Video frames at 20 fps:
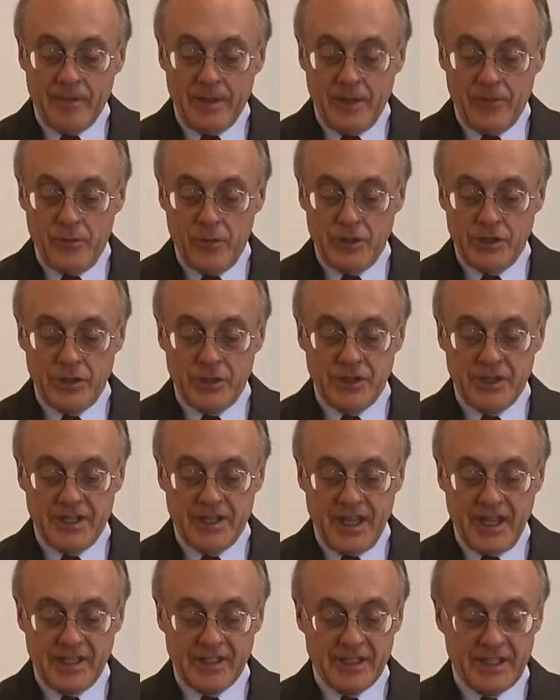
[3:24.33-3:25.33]
If Richards
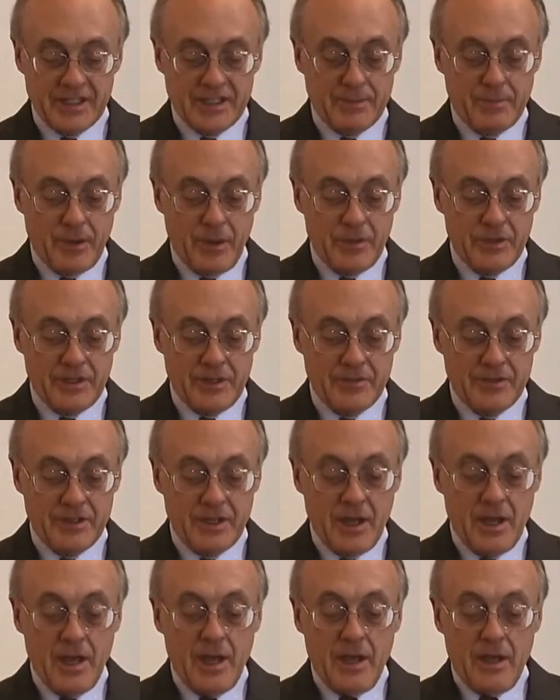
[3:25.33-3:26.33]
thinks
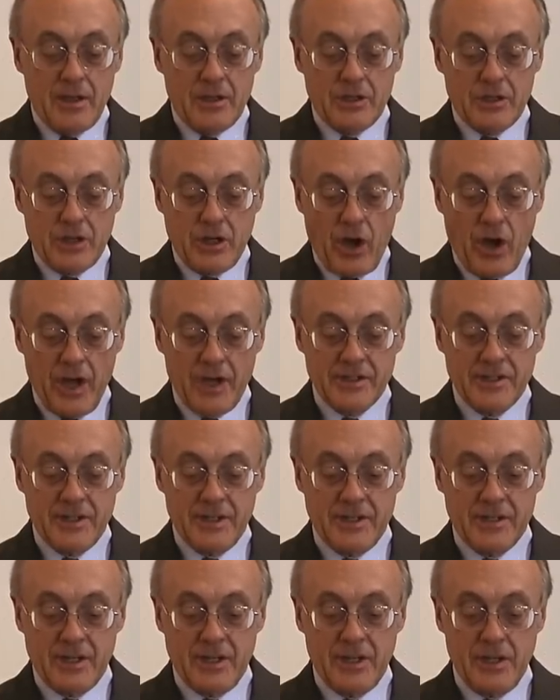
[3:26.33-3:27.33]
explosives caused
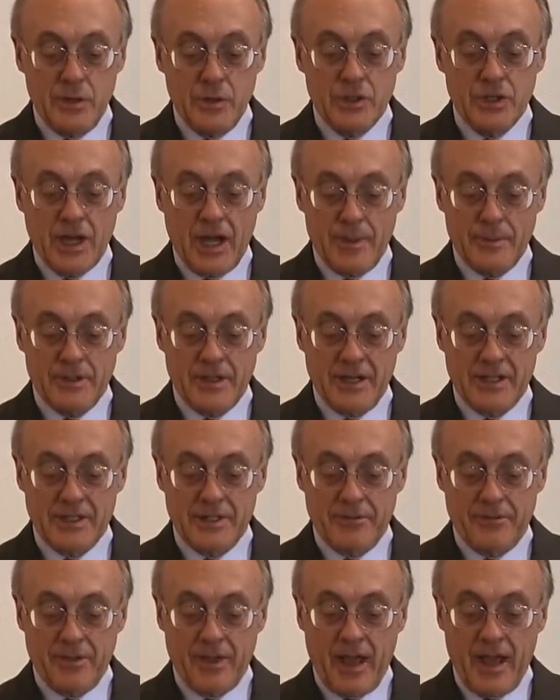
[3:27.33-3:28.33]
these huge objects
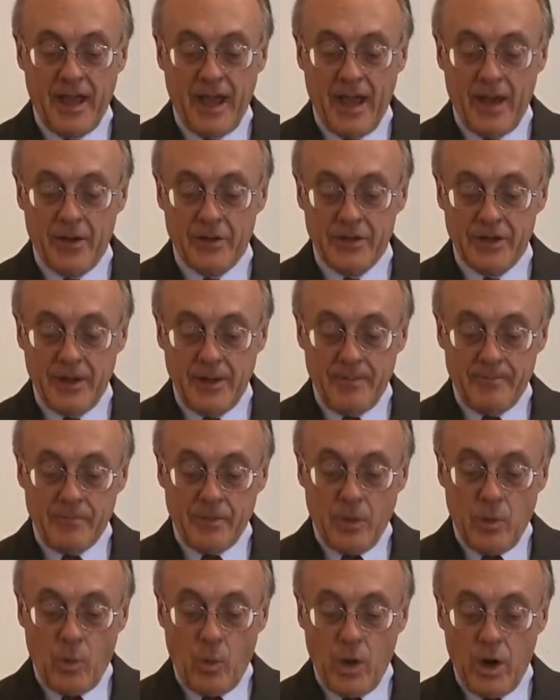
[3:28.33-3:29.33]
to fly out,
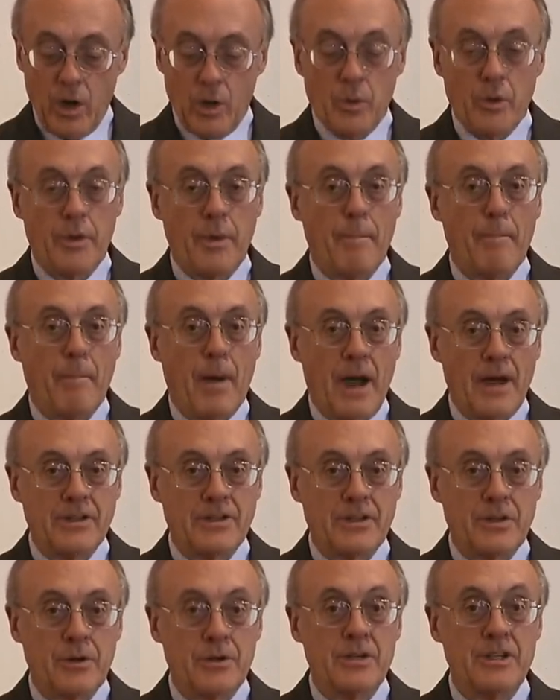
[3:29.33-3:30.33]
where were the
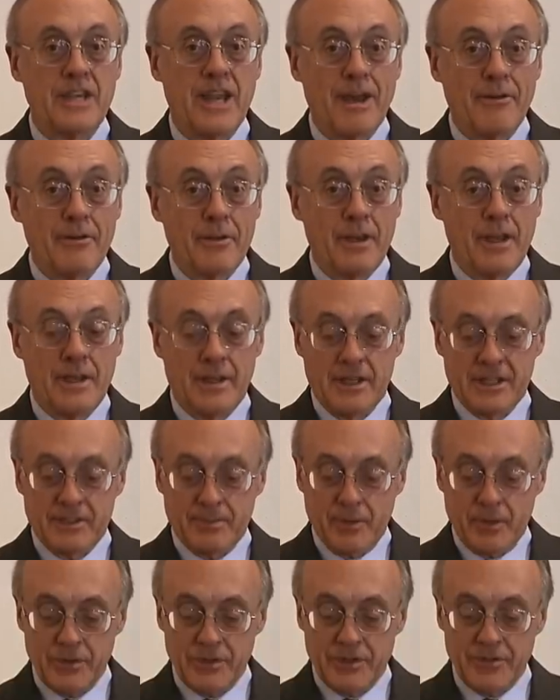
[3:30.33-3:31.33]
monster deafening
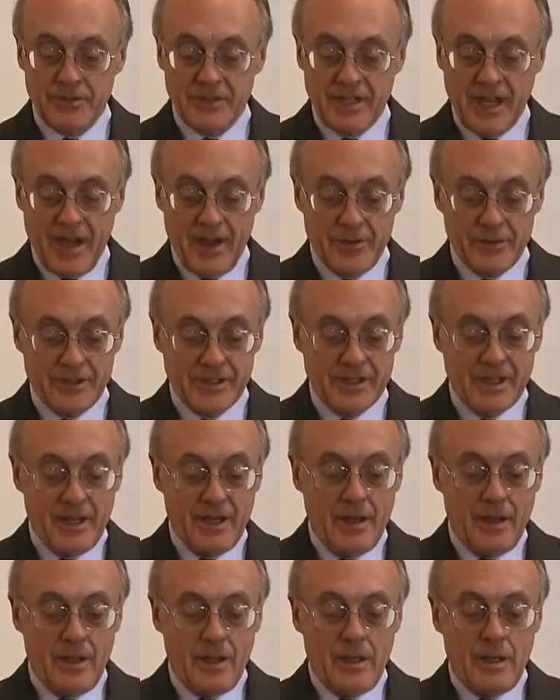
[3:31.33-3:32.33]
explosive sounds?
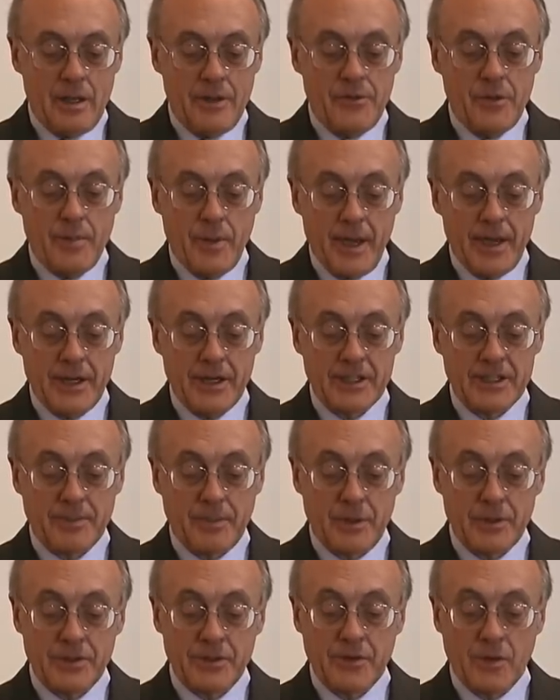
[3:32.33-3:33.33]
If you make an
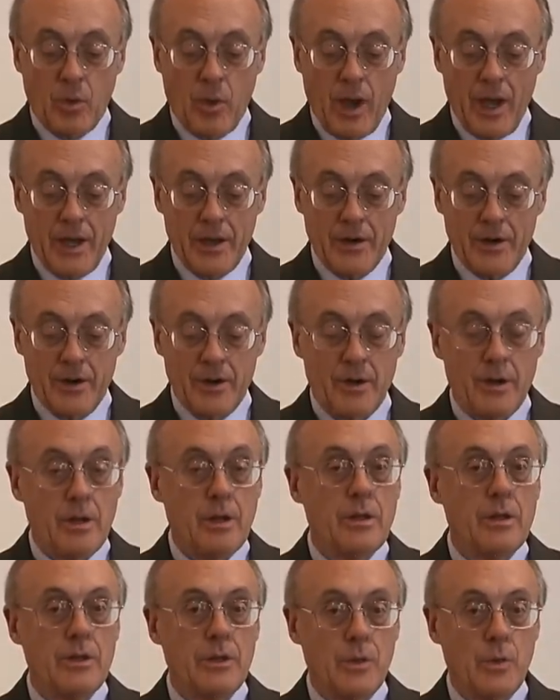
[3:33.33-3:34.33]
explosive quieter,
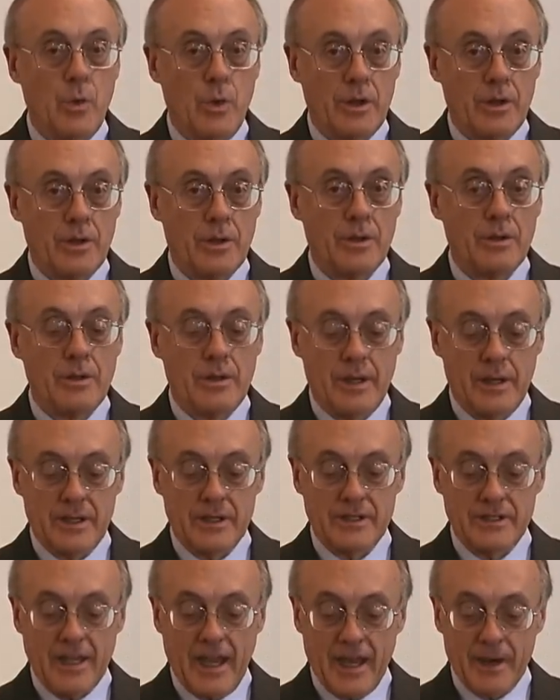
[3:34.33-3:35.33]
you will, in
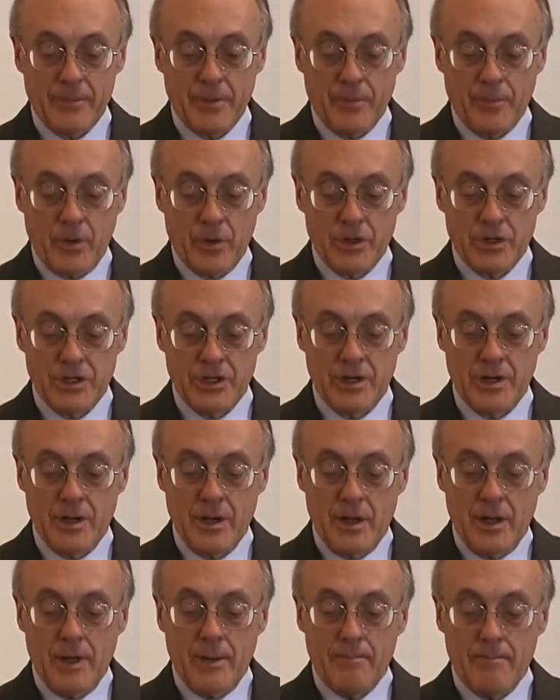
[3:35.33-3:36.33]
exact proportion,
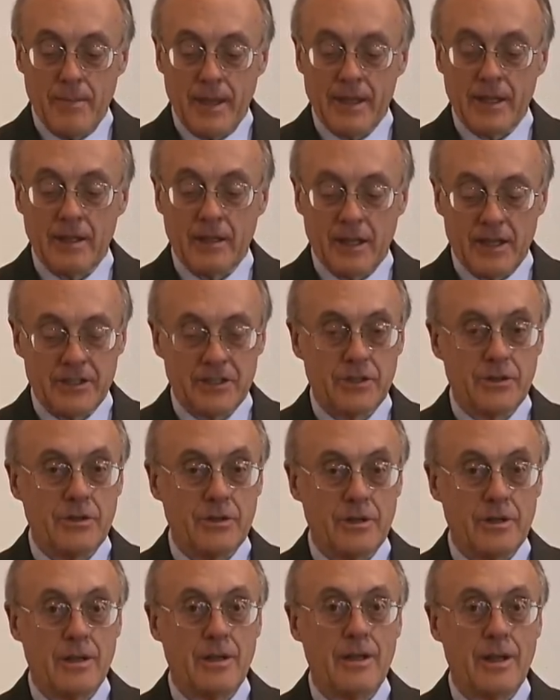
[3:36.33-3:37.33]
make it less
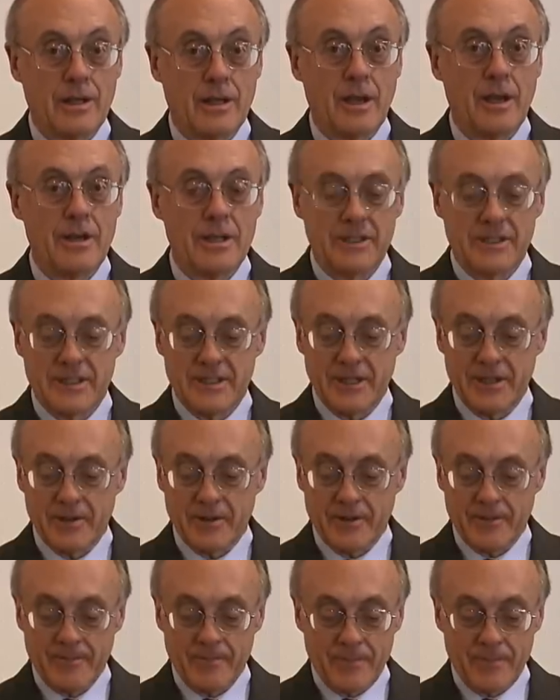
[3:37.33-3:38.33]
good at cutting steel.